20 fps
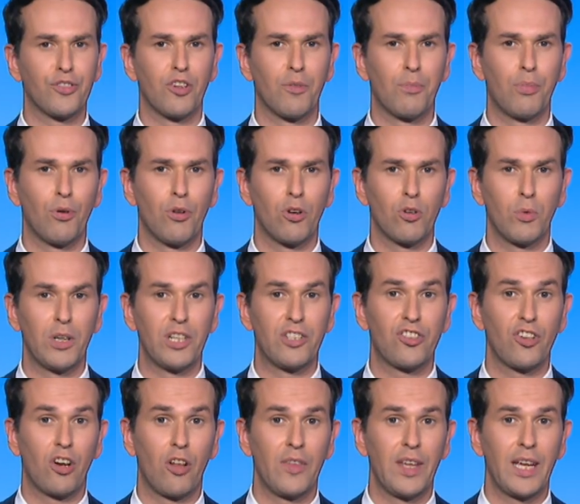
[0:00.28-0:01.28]
report,
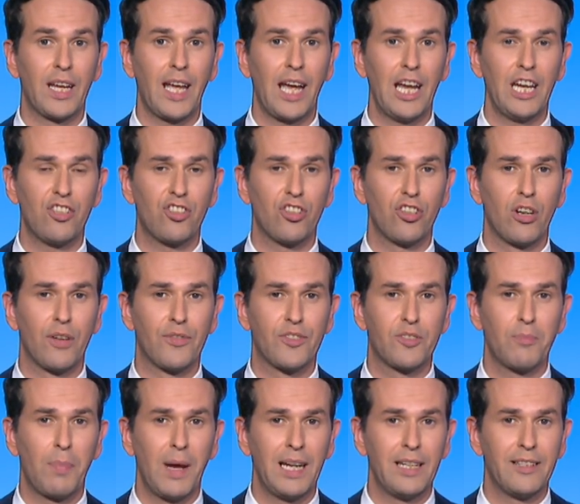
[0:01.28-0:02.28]
which on the occasion of
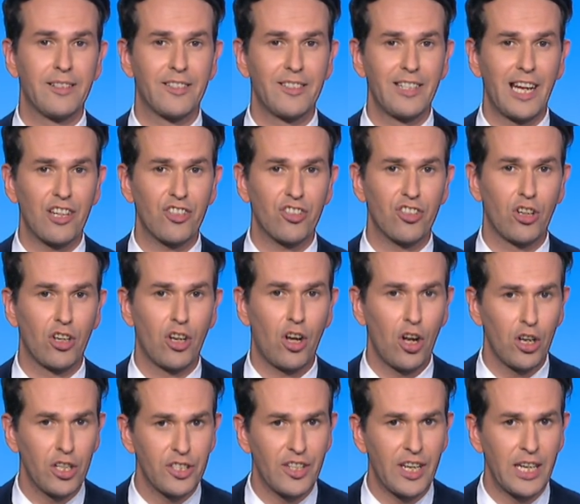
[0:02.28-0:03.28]
Spain's national
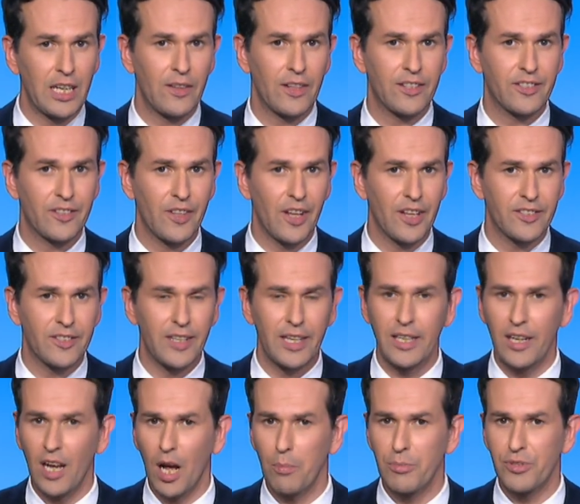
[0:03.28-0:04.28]
holiday this
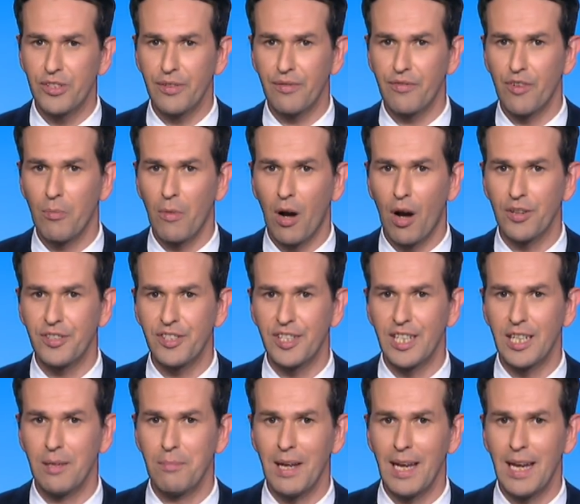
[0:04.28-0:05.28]
Thursday, comes from our
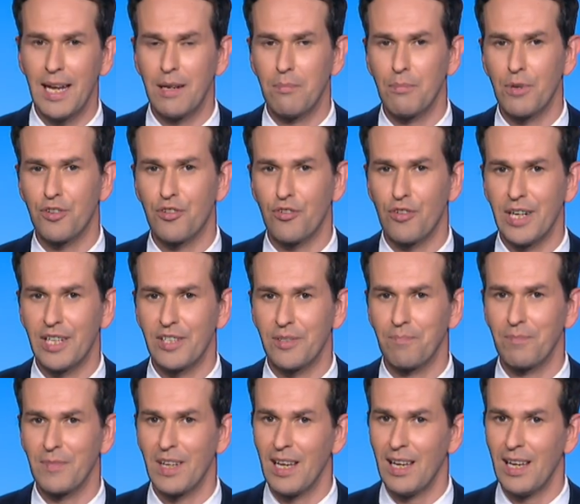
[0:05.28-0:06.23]
team in Madrid.